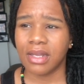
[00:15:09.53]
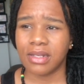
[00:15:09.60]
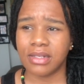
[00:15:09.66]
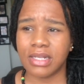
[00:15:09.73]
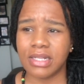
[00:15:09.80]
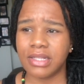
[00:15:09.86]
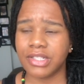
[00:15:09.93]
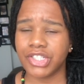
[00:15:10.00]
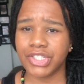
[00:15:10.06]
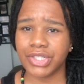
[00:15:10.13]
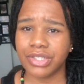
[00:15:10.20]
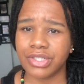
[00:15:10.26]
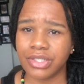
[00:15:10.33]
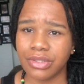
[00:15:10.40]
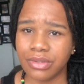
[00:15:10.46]
neither
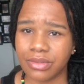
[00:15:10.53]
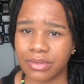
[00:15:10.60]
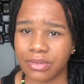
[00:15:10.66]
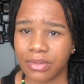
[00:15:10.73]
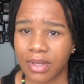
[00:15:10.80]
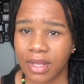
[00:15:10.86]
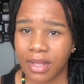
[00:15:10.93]
should you.